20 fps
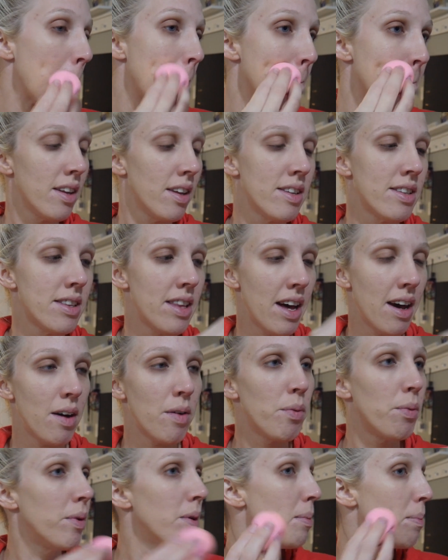because
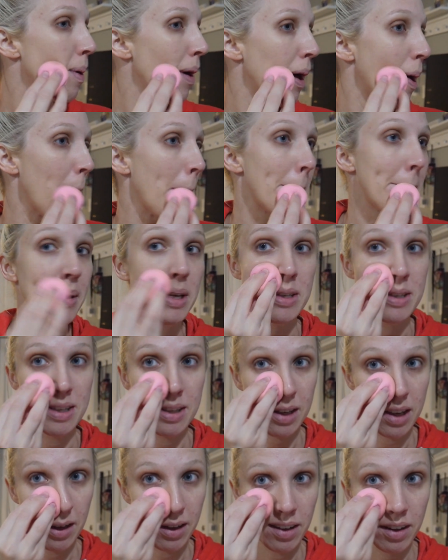that one pump
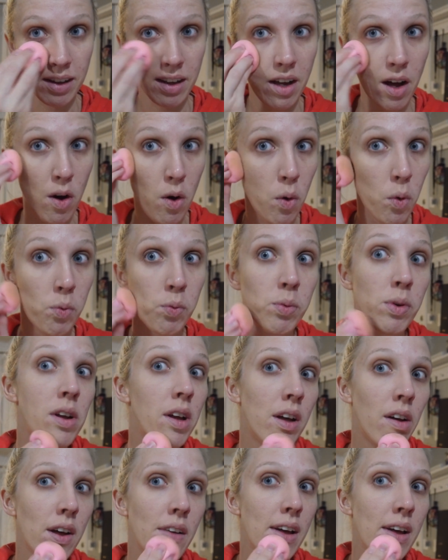is gone